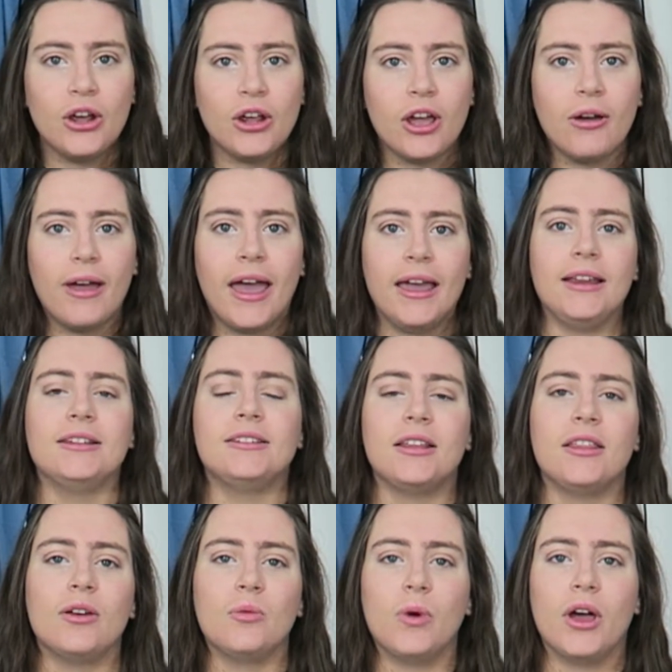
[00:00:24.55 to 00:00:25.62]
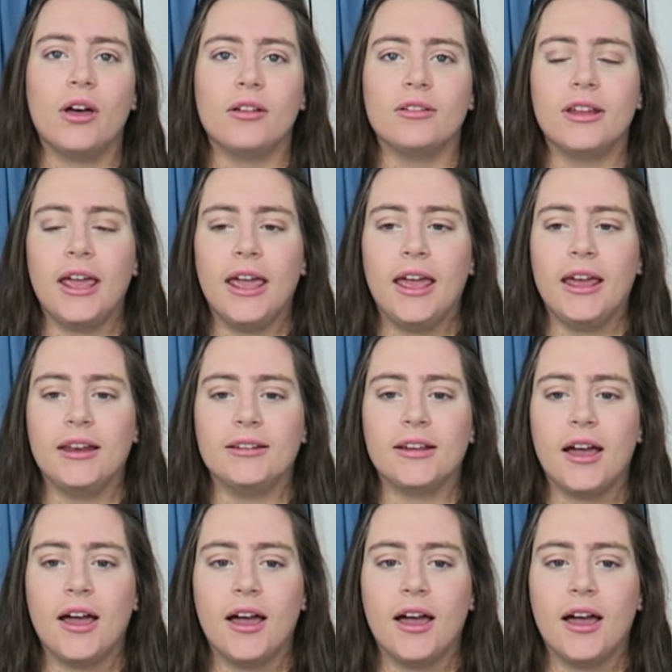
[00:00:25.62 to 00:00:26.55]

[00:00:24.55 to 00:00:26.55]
go out into the world and